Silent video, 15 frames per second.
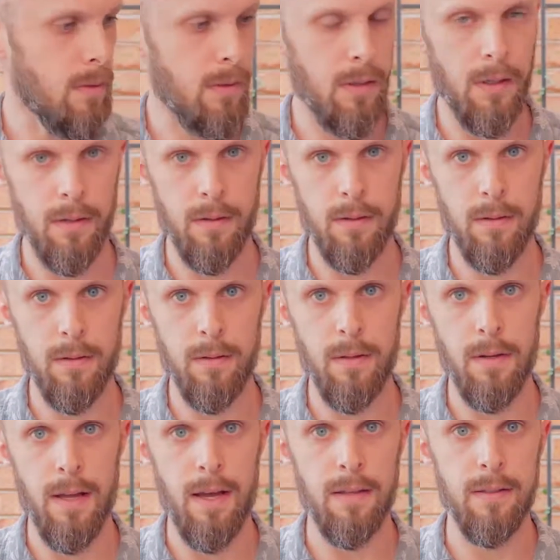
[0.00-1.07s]
Get the
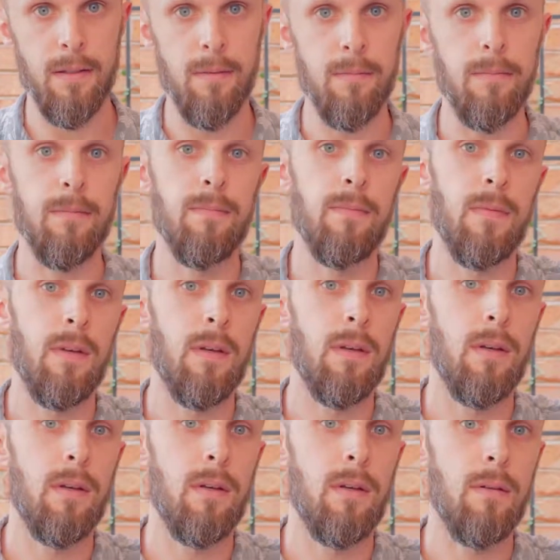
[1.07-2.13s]
NASM
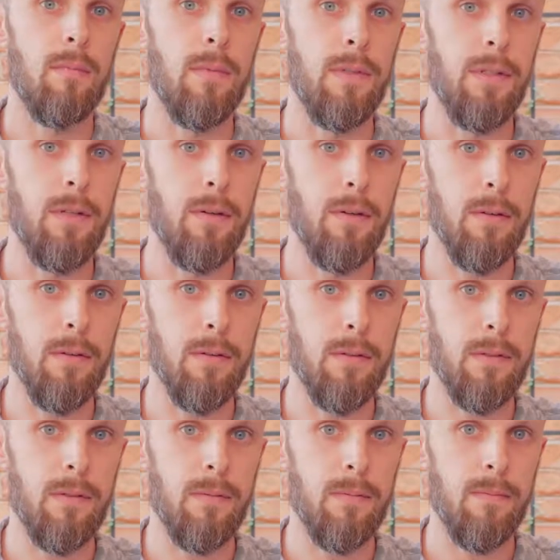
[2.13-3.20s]

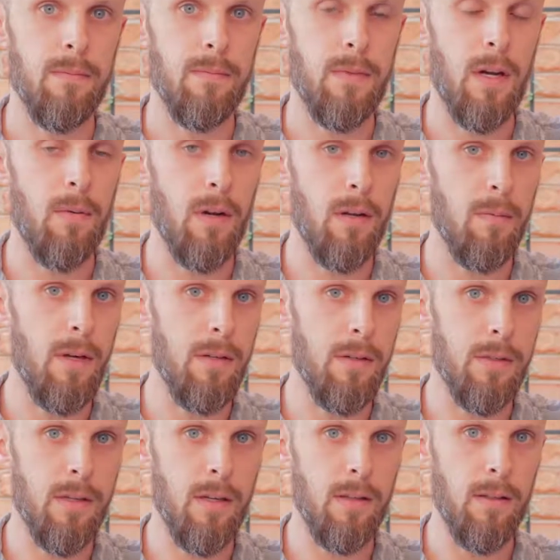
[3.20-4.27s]
materials. I recommend
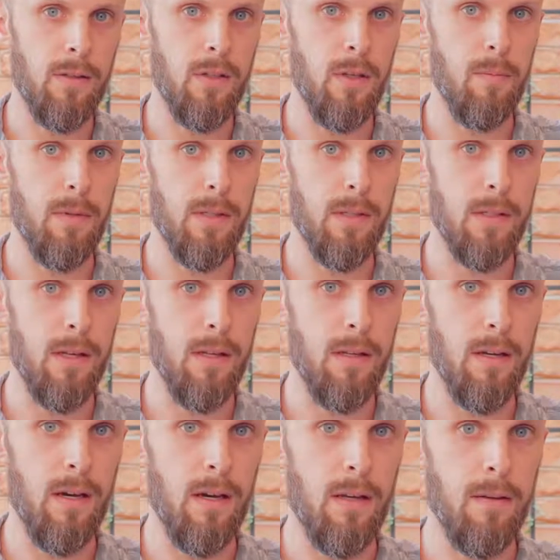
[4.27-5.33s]
just getting the cheapest study
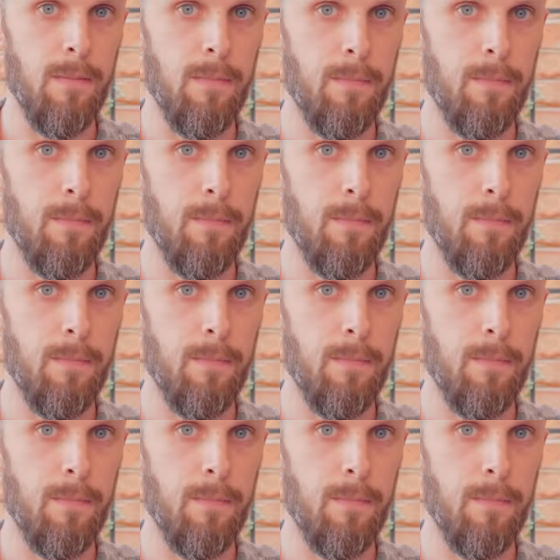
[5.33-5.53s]
guide.